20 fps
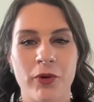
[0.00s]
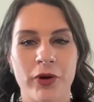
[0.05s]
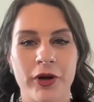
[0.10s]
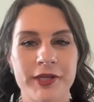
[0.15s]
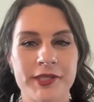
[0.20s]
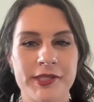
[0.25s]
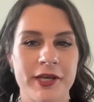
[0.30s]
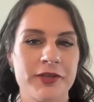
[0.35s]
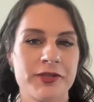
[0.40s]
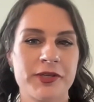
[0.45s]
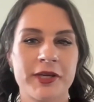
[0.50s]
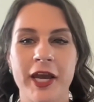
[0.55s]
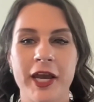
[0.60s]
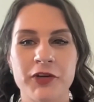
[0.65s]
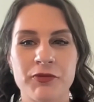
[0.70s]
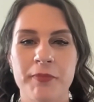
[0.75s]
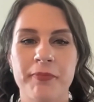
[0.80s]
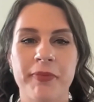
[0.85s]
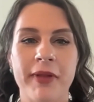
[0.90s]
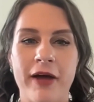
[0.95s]
we're a sales
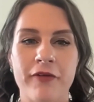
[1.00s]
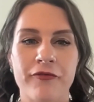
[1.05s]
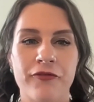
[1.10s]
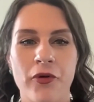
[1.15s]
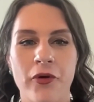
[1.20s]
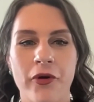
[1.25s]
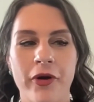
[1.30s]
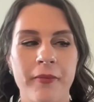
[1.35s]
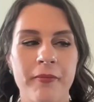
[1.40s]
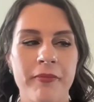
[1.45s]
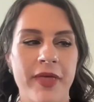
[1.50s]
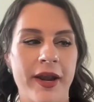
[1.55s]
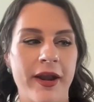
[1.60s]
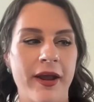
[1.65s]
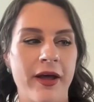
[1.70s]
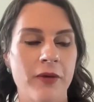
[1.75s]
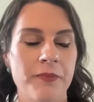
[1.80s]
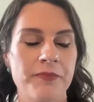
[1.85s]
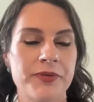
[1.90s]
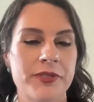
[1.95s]
engagement platform that
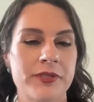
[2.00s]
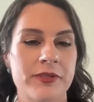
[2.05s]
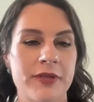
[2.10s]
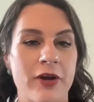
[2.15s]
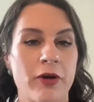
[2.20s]
helps